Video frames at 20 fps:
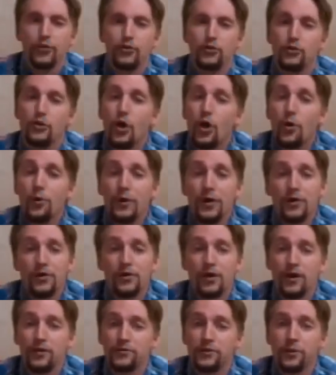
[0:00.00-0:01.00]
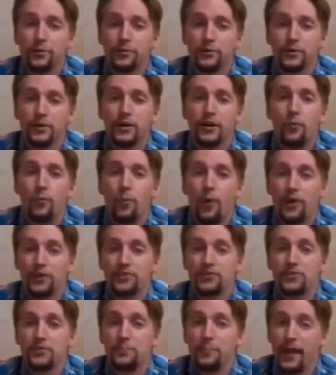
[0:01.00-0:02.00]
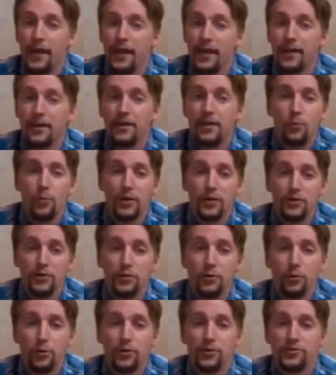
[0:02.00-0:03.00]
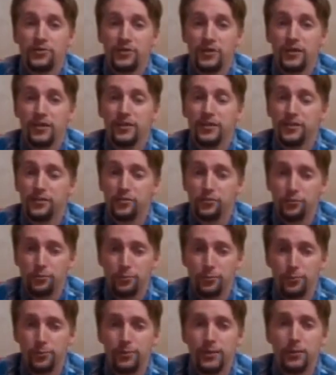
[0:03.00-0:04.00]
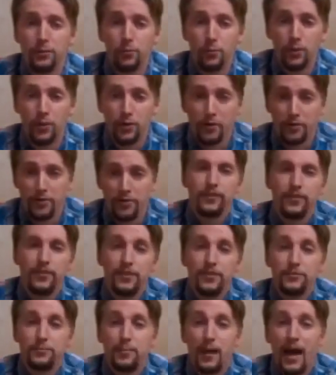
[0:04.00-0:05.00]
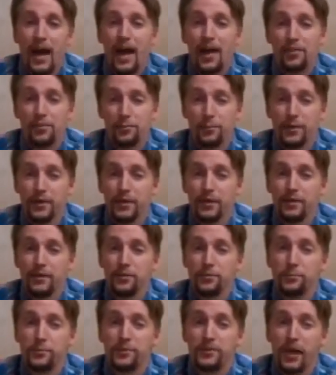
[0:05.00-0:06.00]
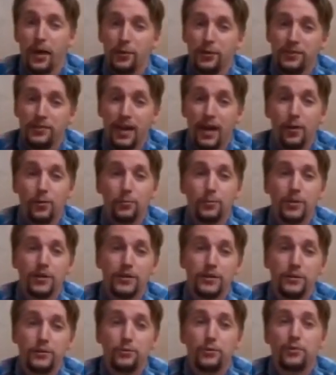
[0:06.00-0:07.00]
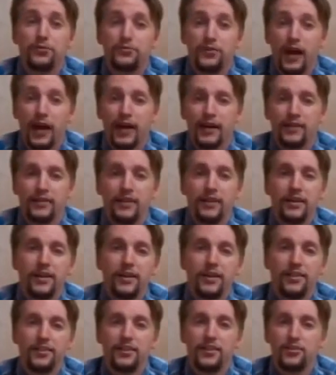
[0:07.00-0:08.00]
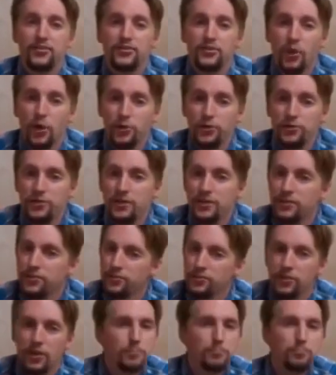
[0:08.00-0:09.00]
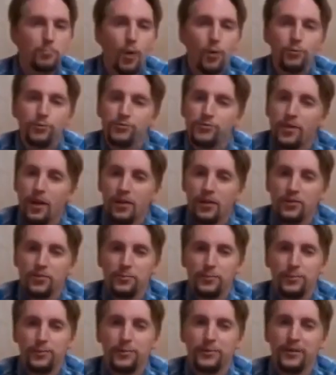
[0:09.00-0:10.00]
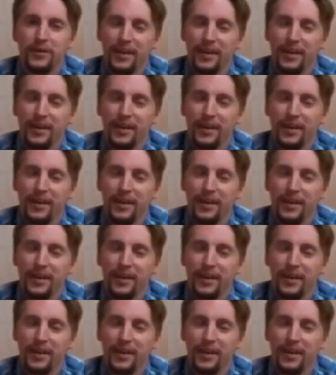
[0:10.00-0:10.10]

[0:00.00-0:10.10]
No aircraft owner wants to pay what your skill is truly worth. This pathway is without a doubt where you will find the saltiest, most knowledgeable,